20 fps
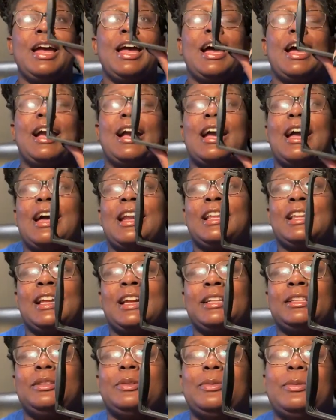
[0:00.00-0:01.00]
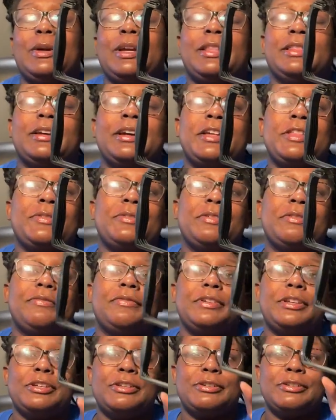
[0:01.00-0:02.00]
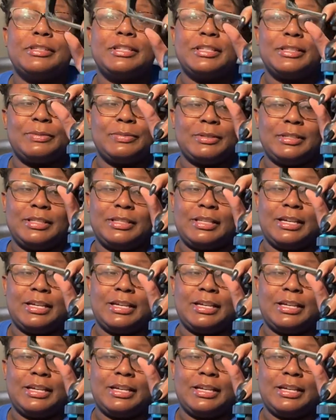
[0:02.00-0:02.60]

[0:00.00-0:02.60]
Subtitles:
I kind of like the way the other one feels. This one is